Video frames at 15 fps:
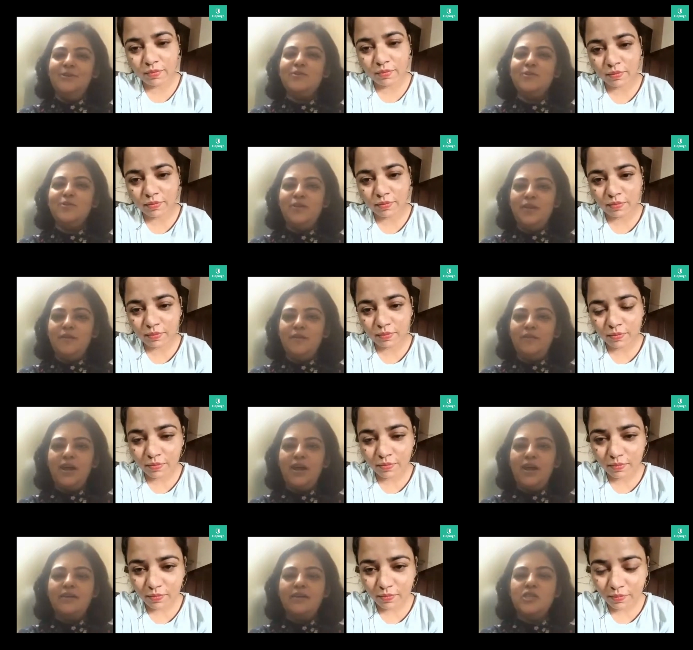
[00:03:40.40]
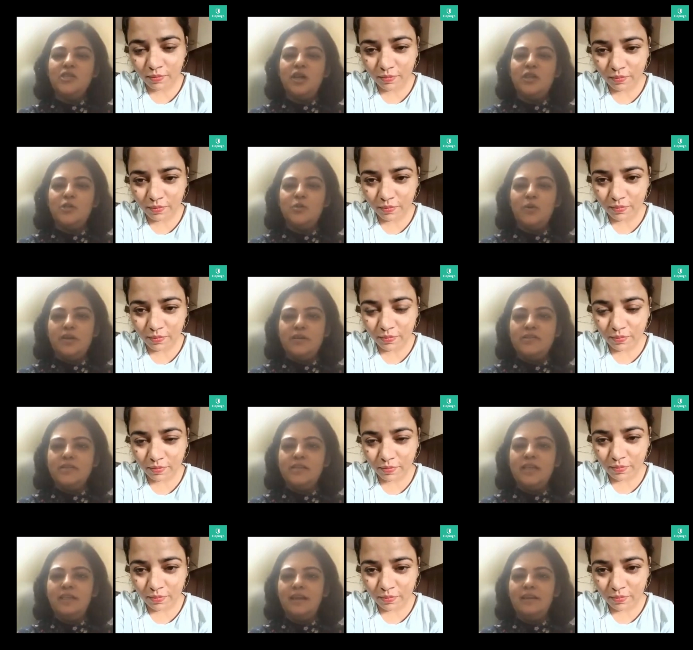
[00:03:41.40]
Speaker 1: So you never had a chance to
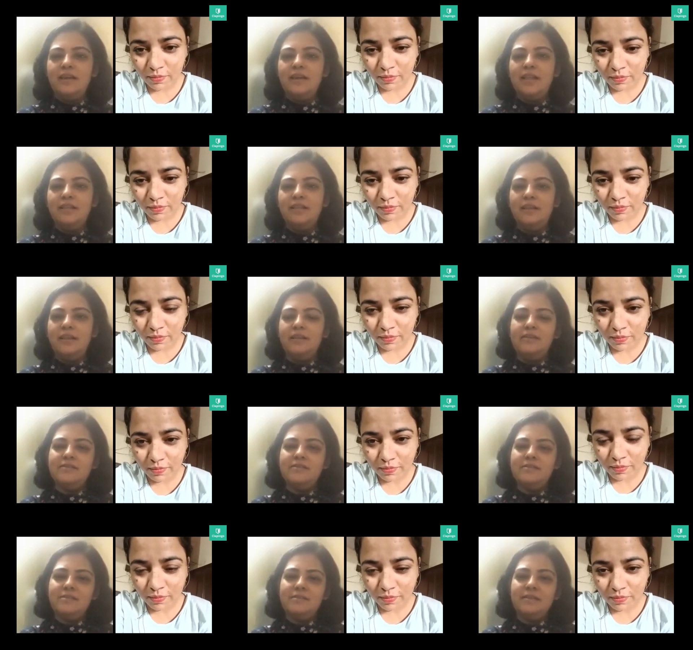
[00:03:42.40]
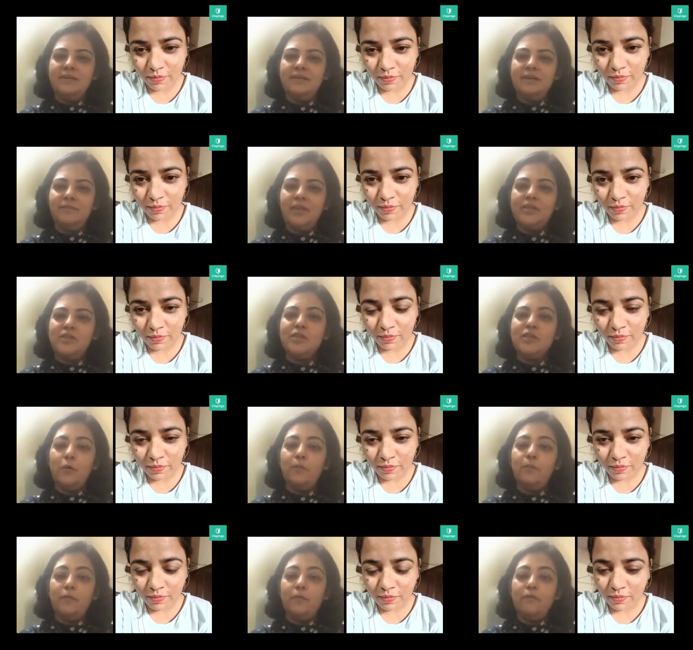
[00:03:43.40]
understand that athletes, uh, there's an
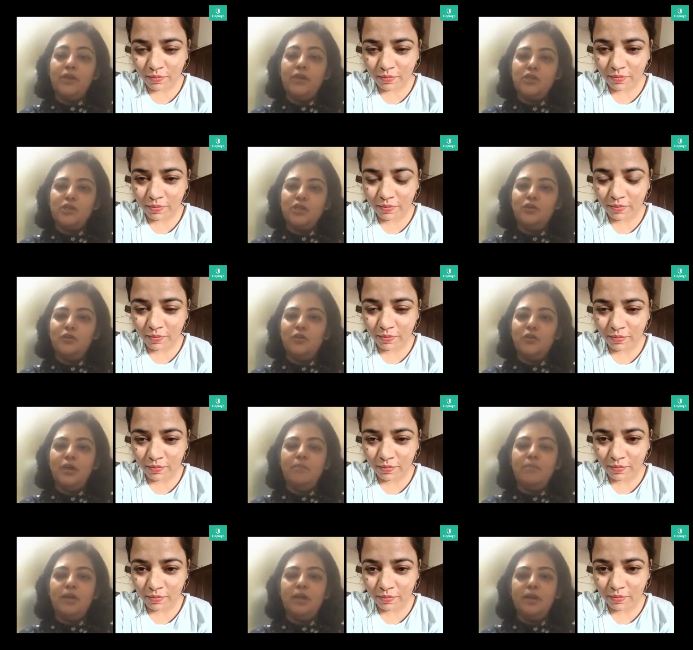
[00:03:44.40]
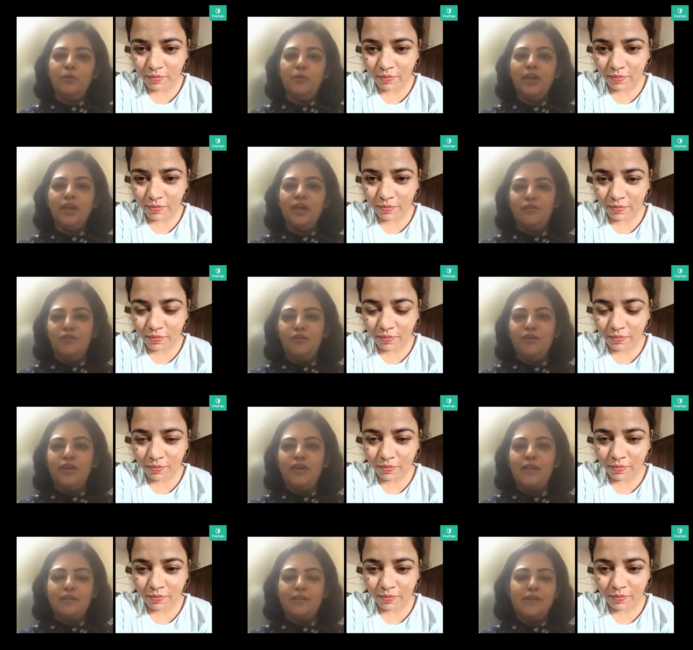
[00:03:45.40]
off profession or you can build up your career in
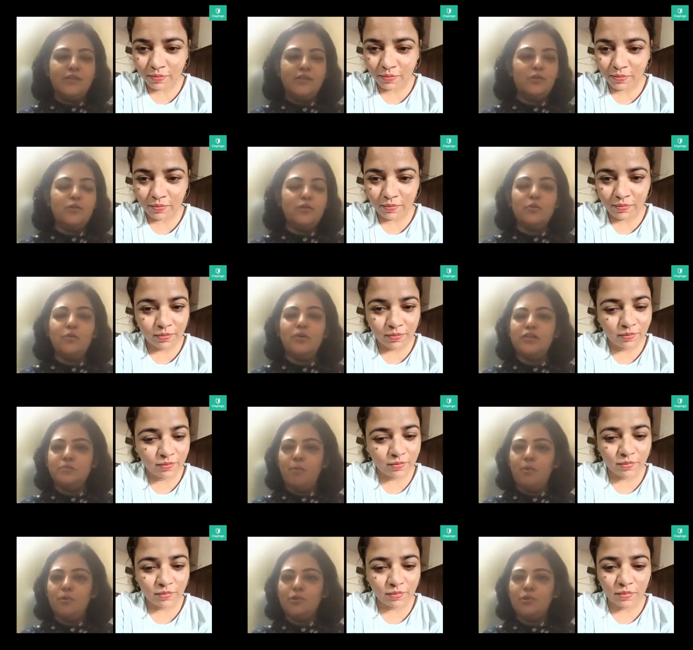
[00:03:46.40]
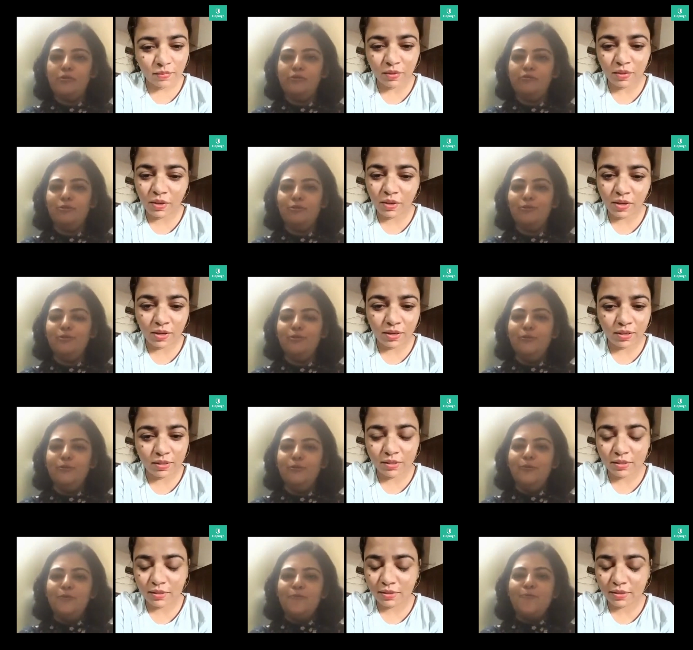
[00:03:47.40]
athletes also in sports also. Yes,
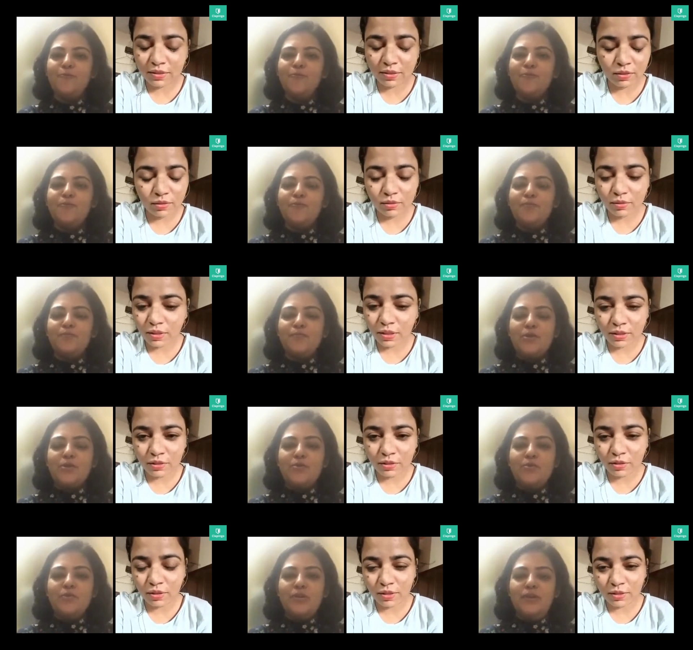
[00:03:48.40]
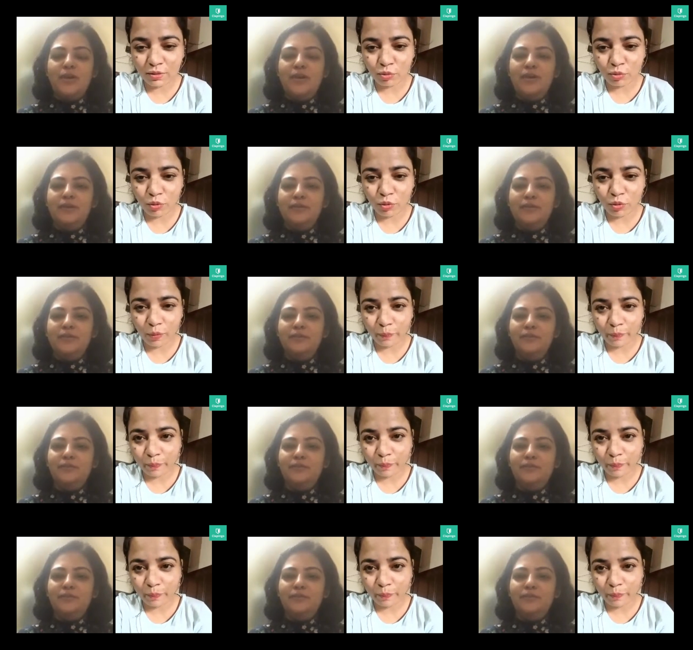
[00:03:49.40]
yes, yes. Okay. Ma'am.